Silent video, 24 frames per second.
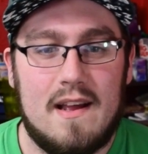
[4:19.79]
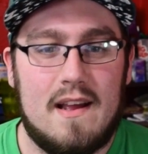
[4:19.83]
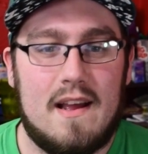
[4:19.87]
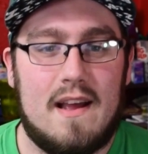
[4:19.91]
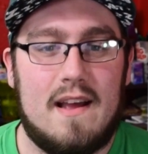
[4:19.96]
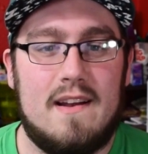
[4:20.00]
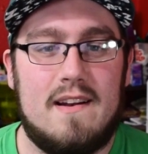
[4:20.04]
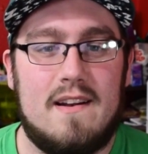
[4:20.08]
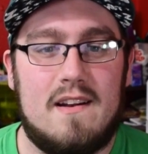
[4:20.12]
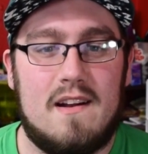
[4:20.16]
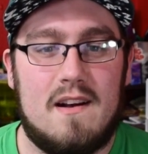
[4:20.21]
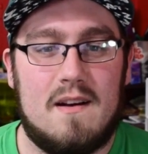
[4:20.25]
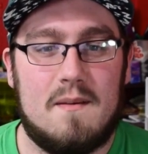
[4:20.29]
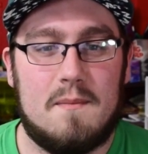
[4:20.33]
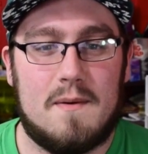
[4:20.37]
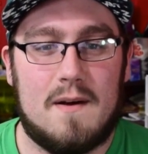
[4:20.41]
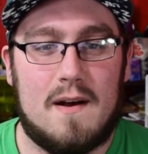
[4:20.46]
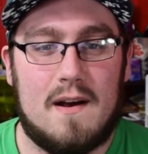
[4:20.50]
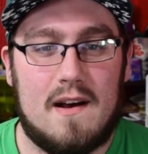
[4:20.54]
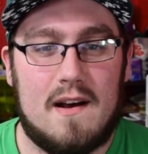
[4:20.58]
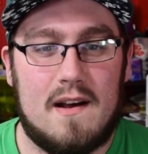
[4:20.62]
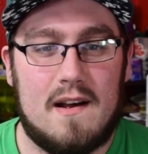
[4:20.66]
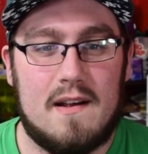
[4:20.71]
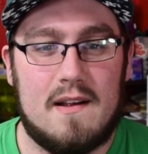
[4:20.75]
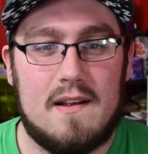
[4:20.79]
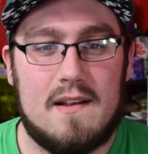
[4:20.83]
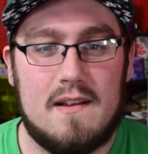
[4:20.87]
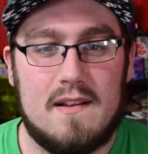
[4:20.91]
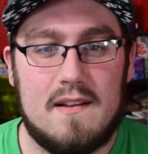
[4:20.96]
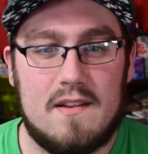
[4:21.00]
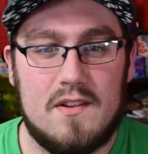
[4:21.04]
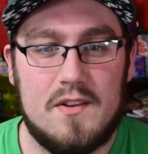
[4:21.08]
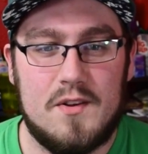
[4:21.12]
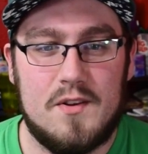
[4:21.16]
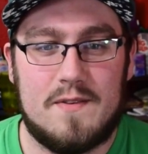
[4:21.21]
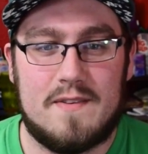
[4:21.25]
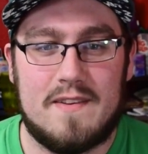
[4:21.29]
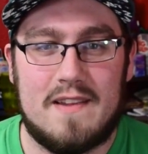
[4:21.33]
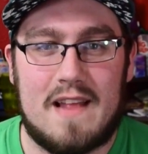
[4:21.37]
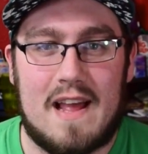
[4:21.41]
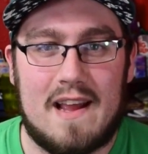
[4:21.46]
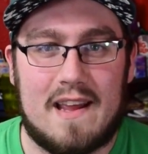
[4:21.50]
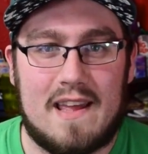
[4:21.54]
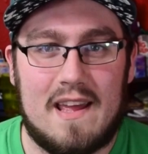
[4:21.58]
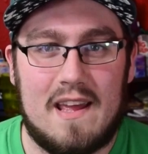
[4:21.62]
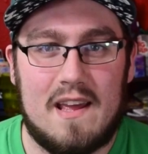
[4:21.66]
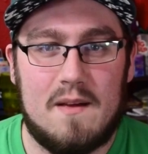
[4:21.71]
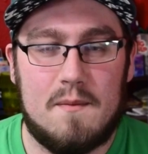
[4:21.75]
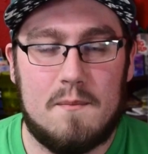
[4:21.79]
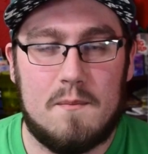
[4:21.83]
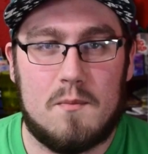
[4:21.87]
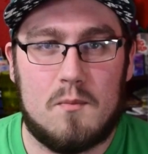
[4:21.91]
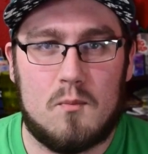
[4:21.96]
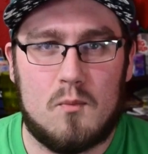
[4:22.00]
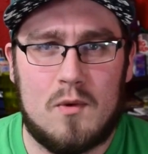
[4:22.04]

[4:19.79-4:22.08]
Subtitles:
ended up losing that game.